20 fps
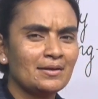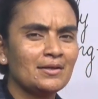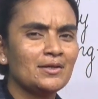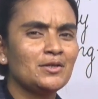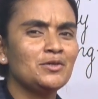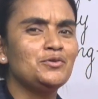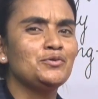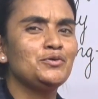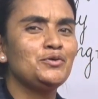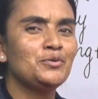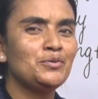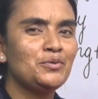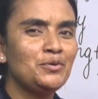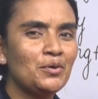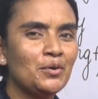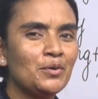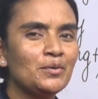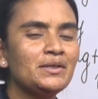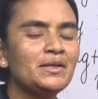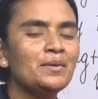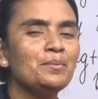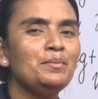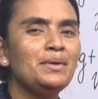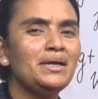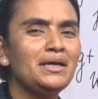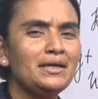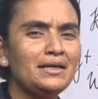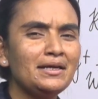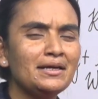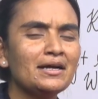Do you know the
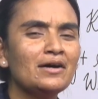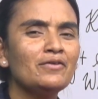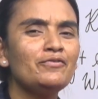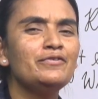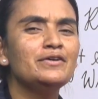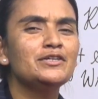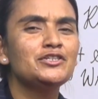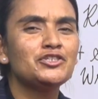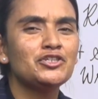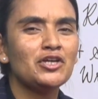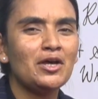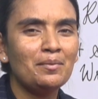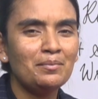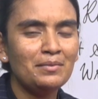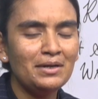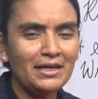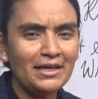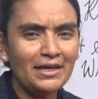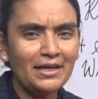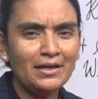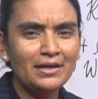meaning of assembly?